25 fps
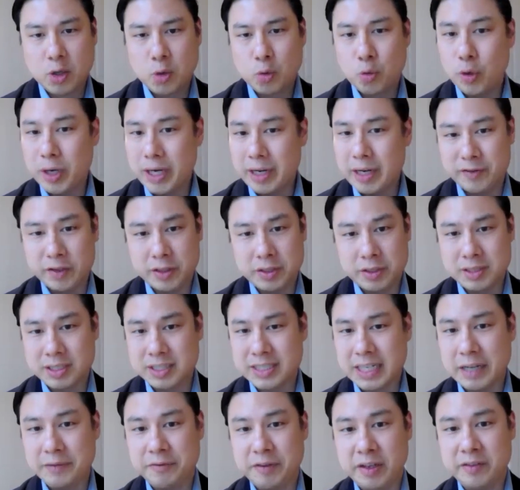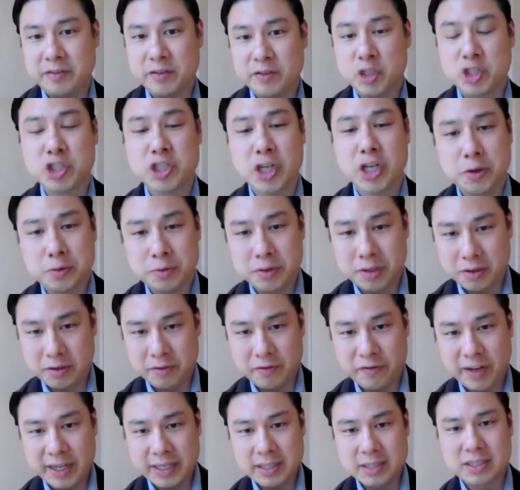what evidence they've even shown the
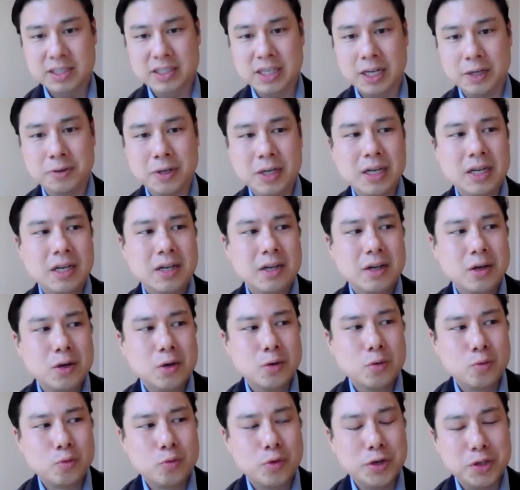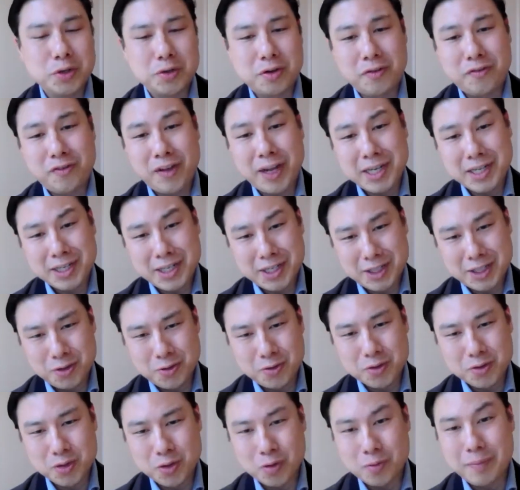defense. So when you're defending,
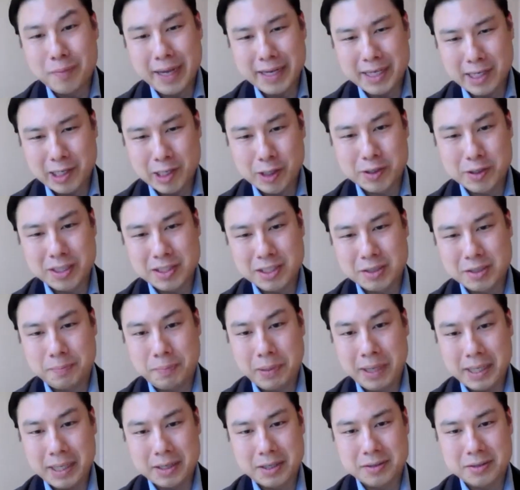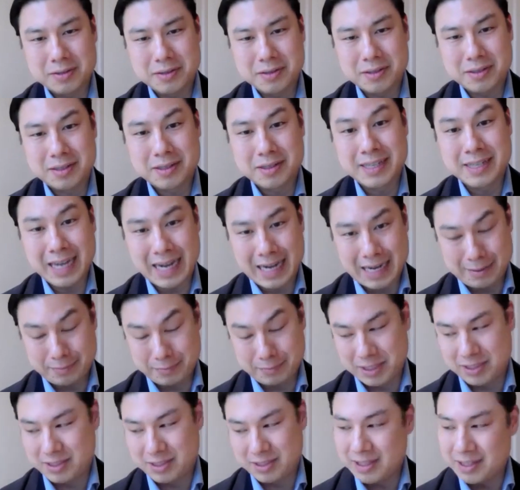you're mainly looking to pick
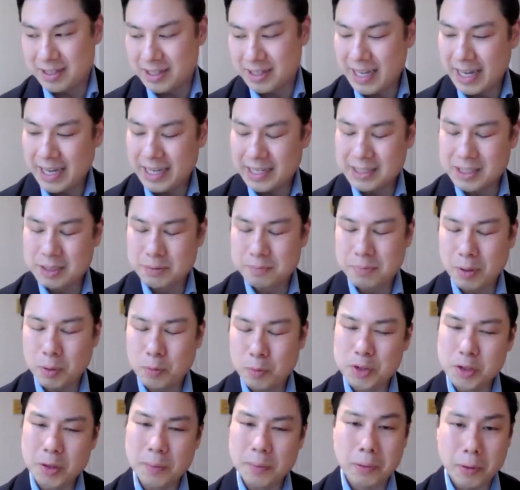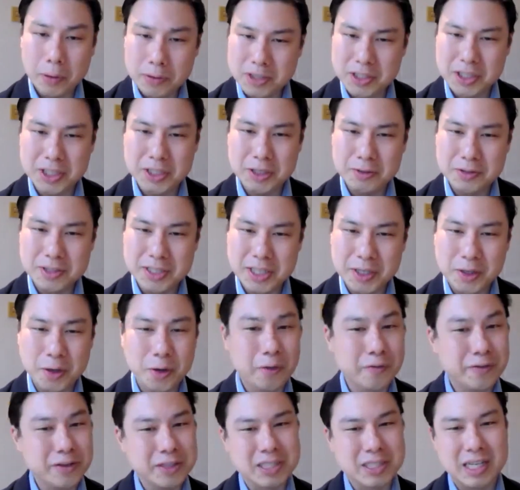gaps in the case, but when you're prosecuting,
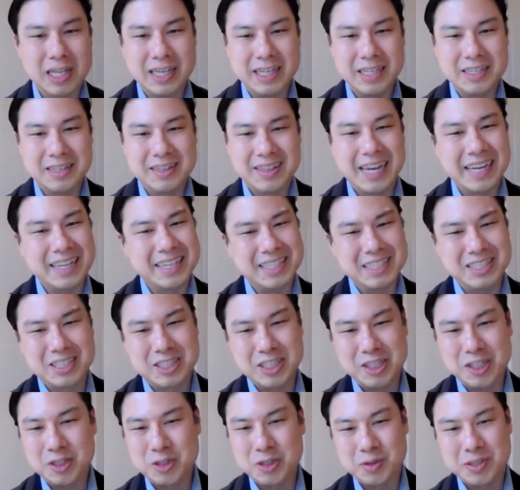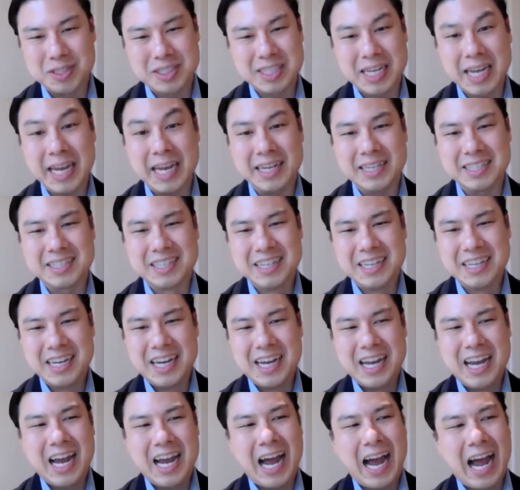obviously that gets turned on its head,
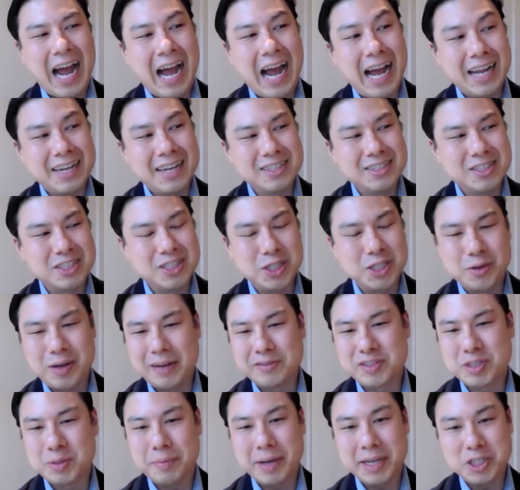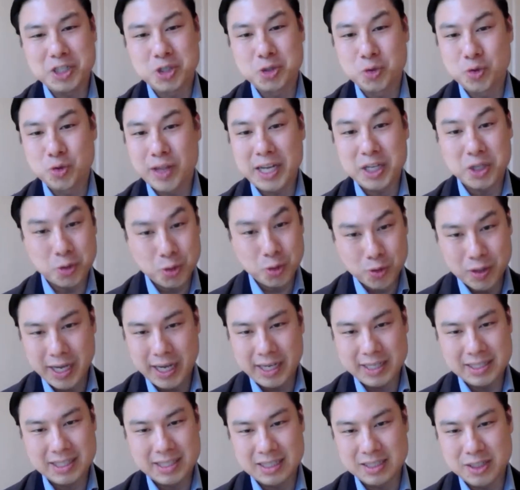and you have to make sure that your
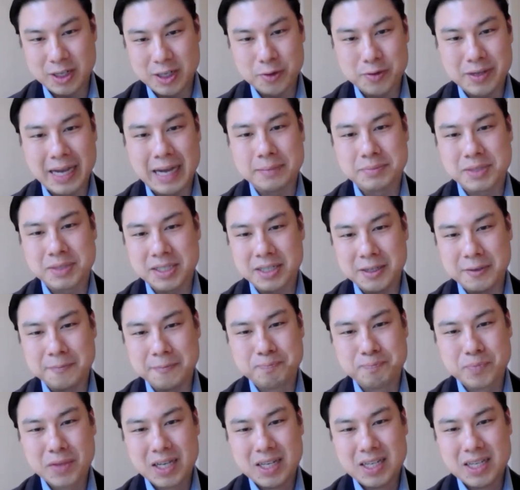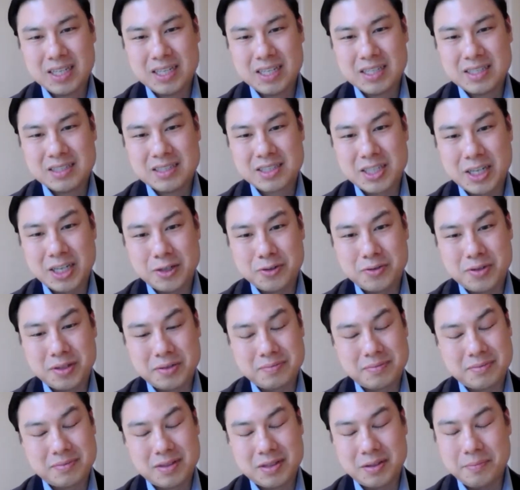case has no gaps in it. So
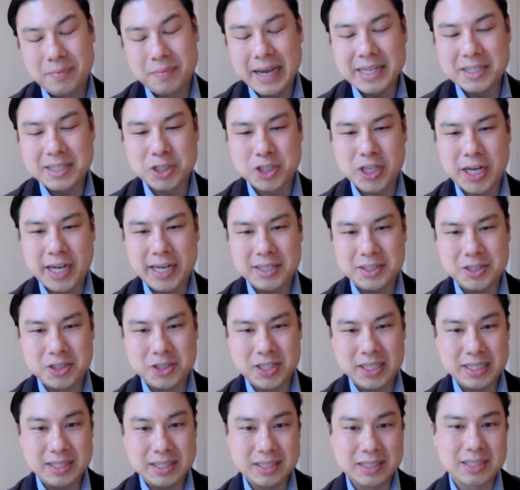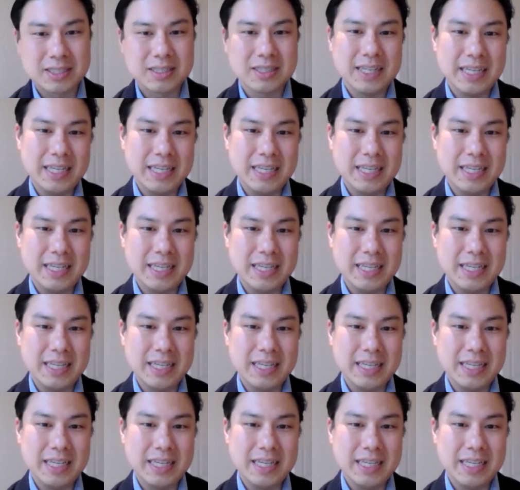the main change is